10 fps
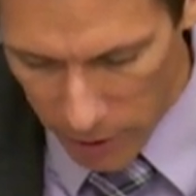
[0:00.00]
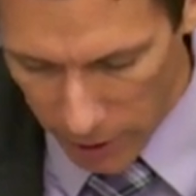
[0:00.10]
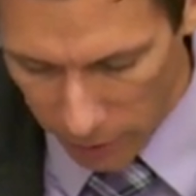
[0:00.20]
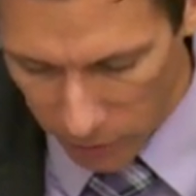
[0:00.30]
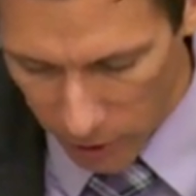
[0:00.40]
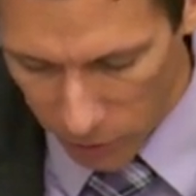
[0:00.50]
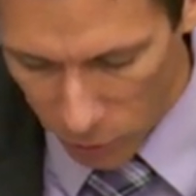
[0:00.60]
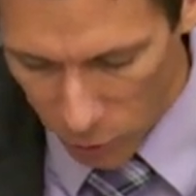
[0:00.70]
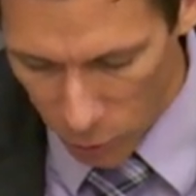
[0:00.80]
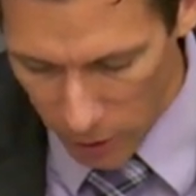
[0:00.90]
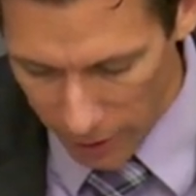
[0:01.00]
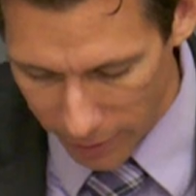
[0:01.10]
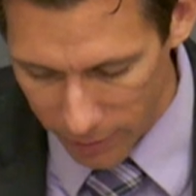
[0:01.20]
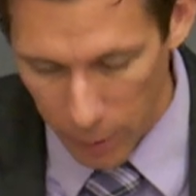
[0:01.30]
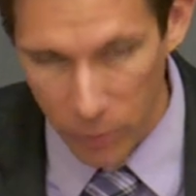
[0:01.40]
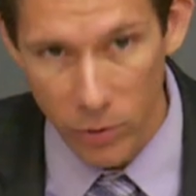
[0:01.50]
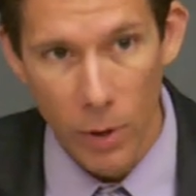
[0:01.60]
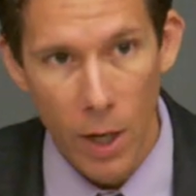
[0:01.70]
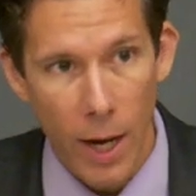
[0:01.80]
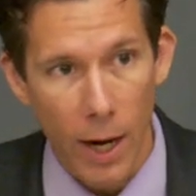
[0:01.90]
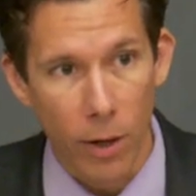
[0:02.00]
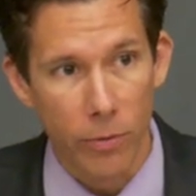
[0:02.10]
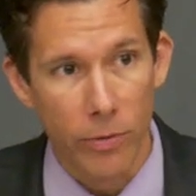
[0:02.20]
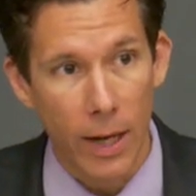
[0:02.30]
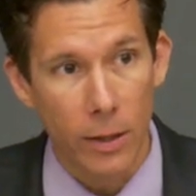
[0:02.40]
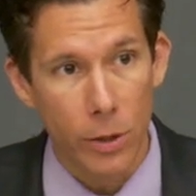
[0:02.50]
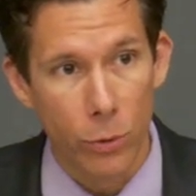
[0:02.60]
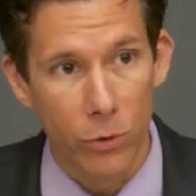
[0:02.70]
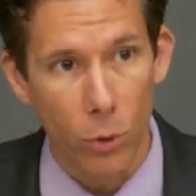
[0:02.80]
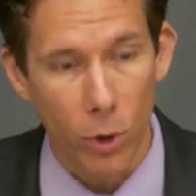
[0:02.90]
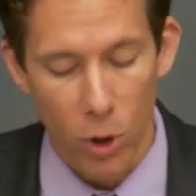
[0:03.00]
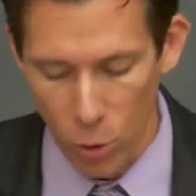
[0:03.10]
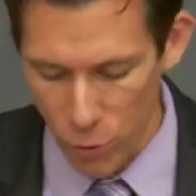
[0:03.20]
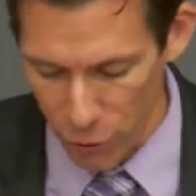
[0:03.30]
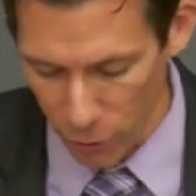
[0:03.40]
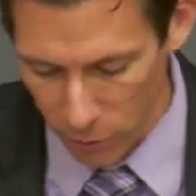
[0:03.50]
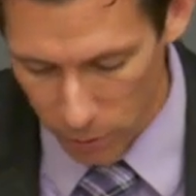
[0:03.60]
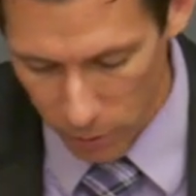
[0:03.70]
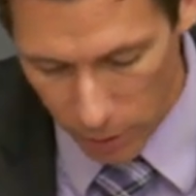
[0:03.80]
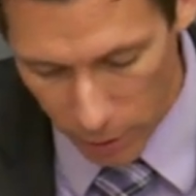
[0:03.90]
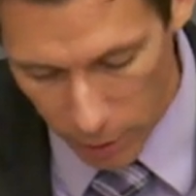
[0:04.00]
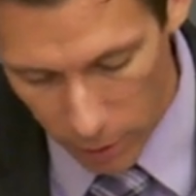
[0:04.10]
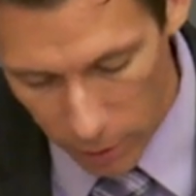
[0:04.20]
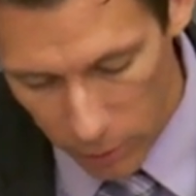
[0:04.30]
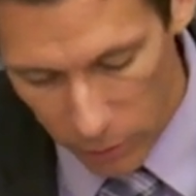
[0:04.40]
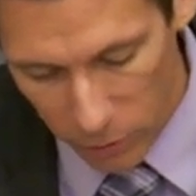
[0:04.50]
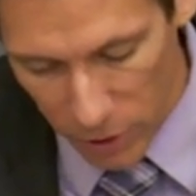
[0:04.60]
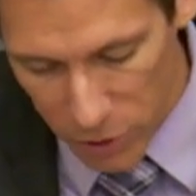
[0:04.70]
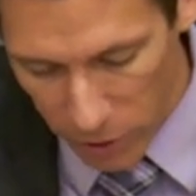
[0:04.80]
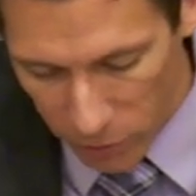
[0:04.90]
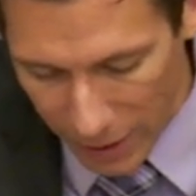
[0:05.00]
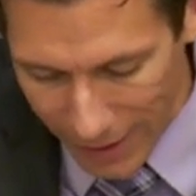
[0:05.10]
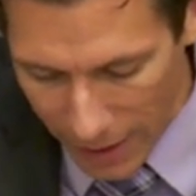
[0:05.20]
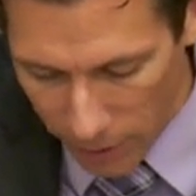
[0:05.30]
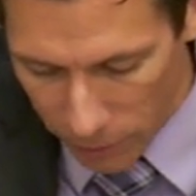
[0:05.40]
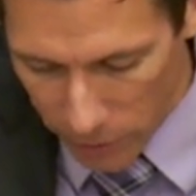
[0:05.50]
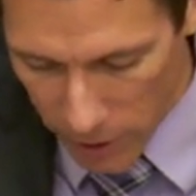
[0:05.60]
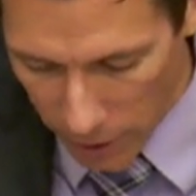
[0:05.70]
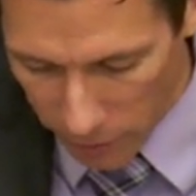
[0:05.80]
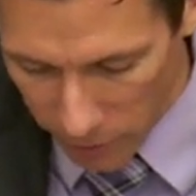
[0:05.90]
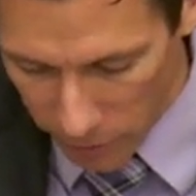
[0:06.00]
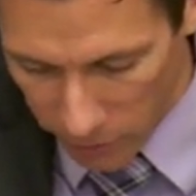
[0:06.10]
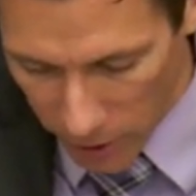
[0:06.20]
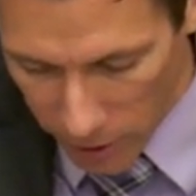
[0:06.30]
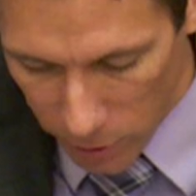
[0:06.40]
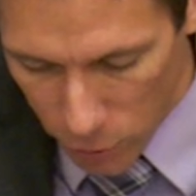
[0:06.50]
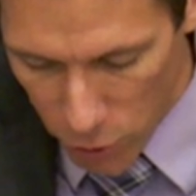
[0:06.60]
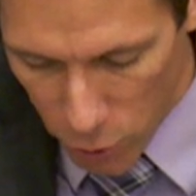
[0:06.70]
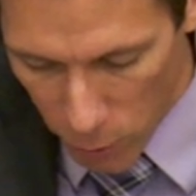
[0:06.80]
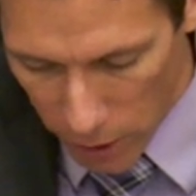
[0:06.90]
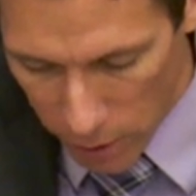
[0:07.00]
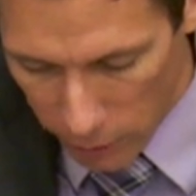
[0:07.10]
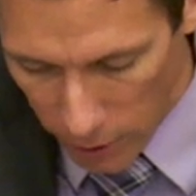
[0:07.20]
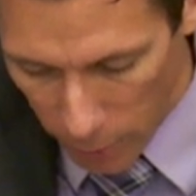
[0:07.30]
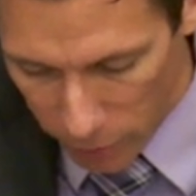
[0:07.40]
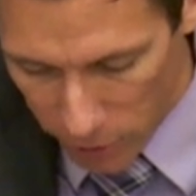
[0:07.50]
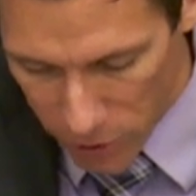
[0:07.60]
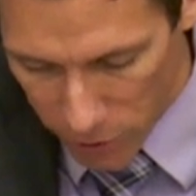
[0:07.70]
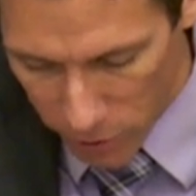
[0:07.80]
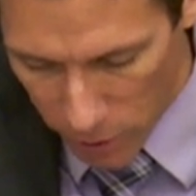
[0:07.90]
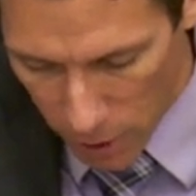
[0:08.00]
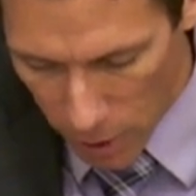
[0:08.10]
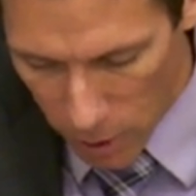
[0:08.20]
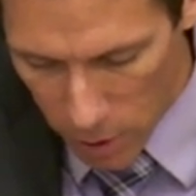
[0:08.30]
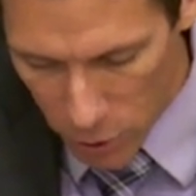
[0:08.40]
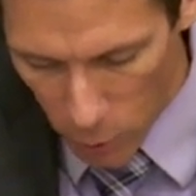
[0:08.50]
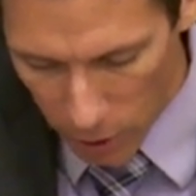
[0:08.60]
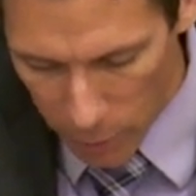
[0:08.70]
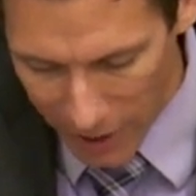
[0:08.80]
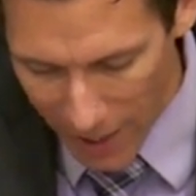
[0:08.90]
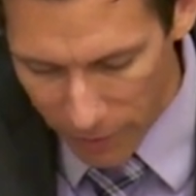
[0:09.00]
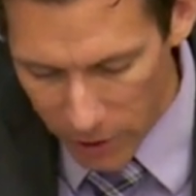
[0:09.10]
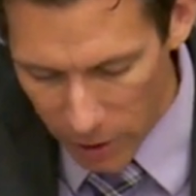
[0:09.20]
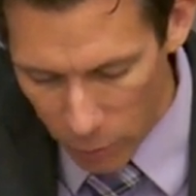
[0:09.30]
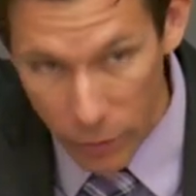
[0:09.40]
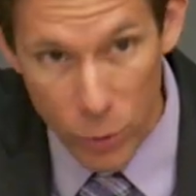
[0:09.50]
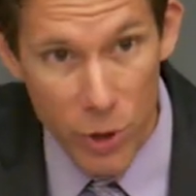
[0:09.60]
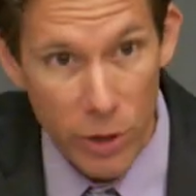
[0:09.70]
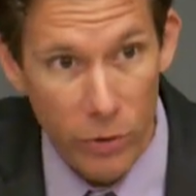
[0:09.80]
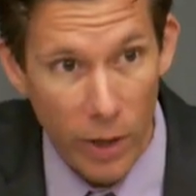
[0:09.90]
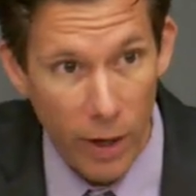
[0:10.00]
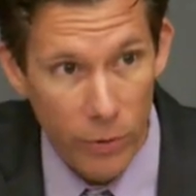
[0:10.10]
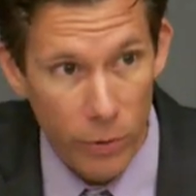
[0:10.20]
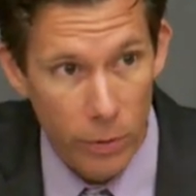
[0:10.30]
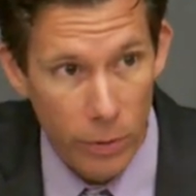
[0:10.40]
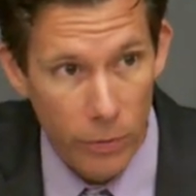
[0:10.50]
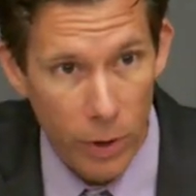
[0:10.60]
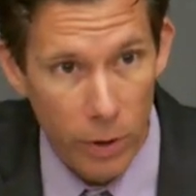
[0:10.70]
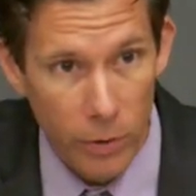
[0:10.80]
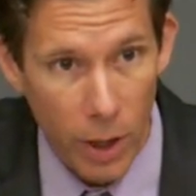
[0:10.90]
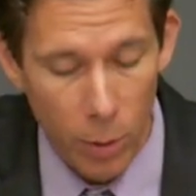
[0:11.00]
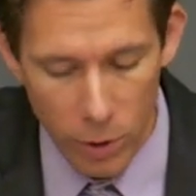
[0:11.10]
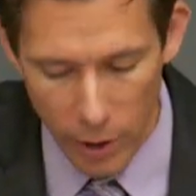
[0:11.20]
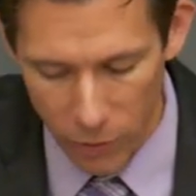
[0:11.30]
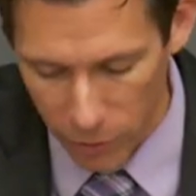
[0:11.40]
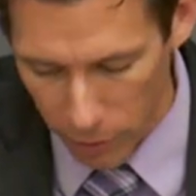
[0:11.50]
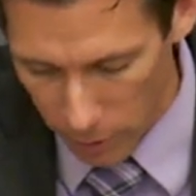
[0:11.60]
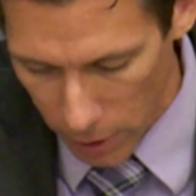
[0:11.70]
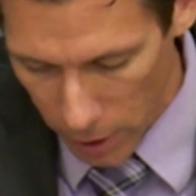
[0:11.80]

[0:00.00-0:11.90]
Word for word: the United States who accept our values or culture, such as a candidate for the United States Senate who tweeted his opposition to welcoming Afghan refugees after the fall of Kabul last year